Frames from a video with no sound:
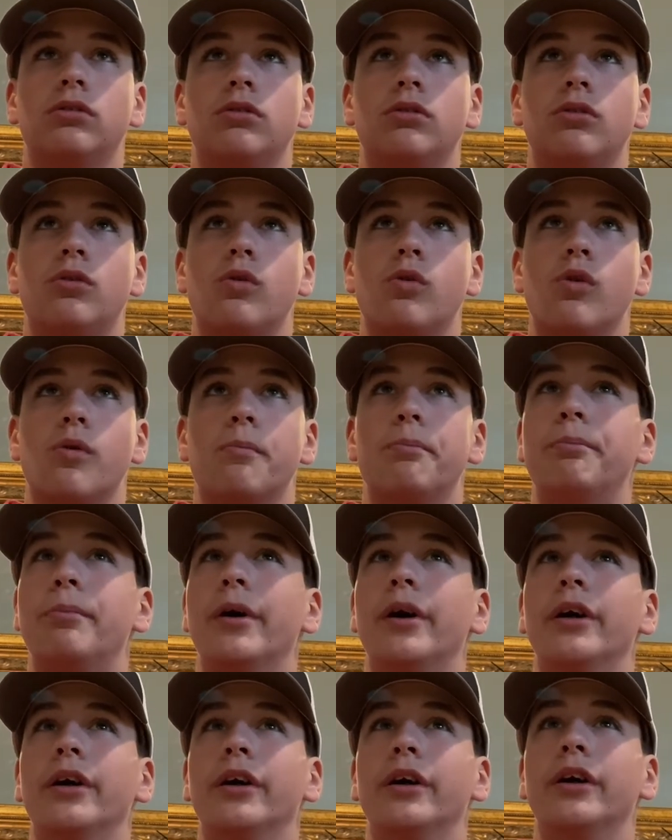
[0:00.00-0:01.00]
or
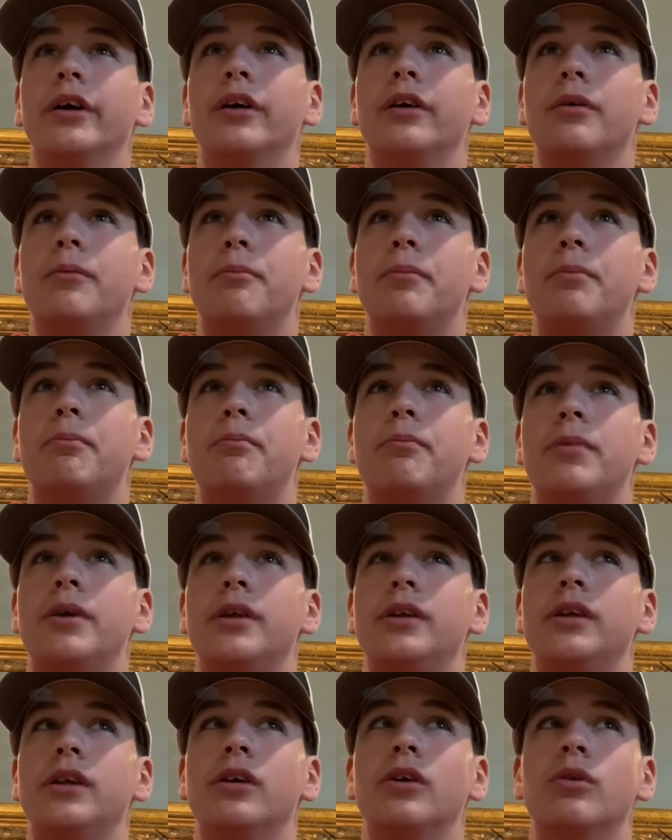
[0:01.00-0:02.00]
bug,
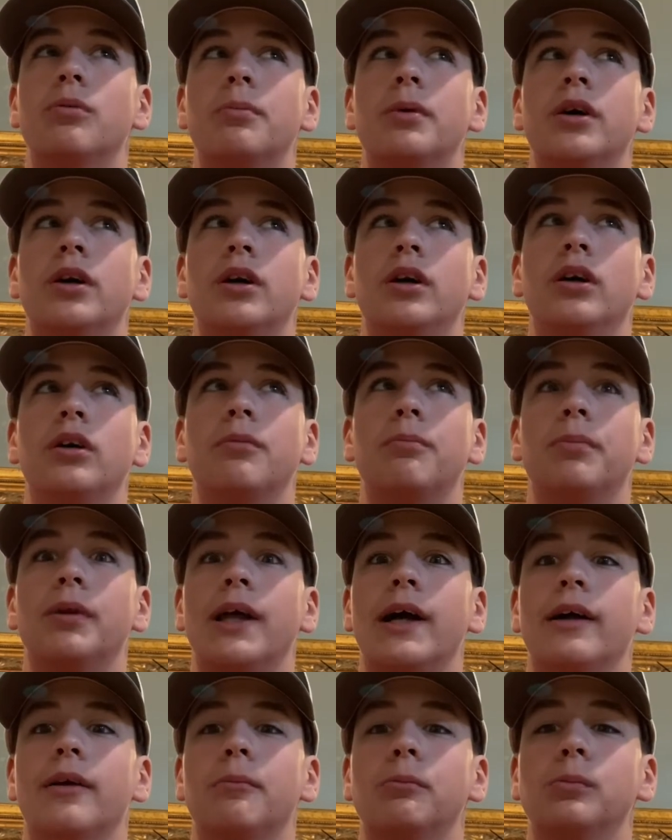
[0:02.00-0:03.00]
indigo bug, black
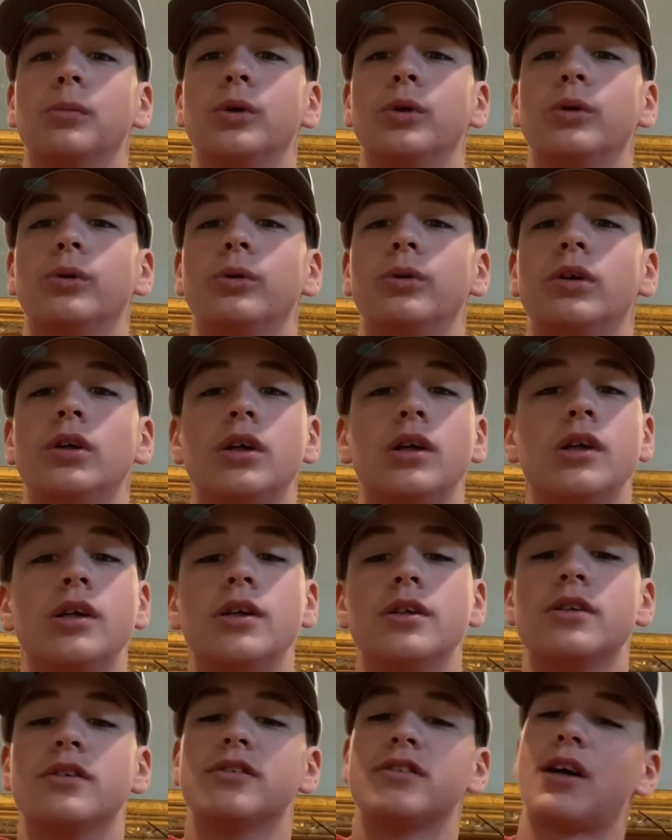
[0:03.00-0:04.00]
and blue.
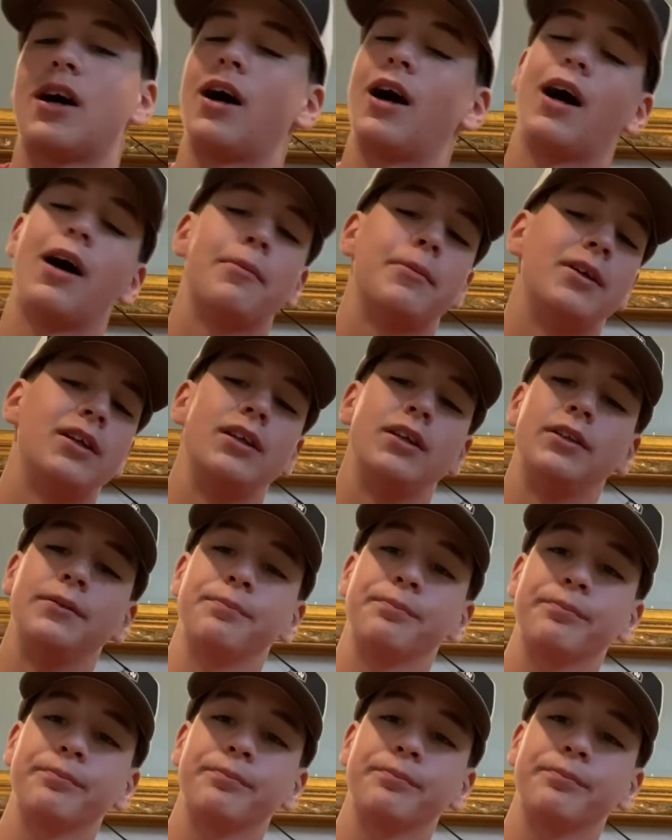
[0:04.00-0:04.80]
Cause I mean,